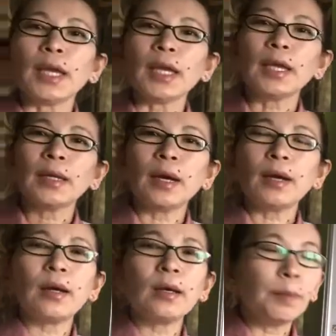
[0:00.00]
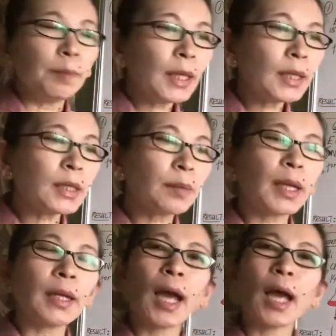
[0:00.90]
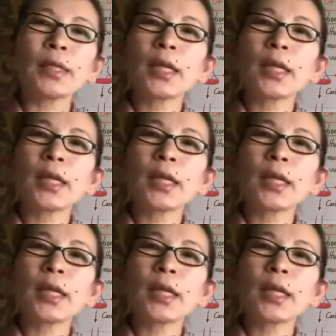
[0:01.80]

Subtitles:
in a medium that had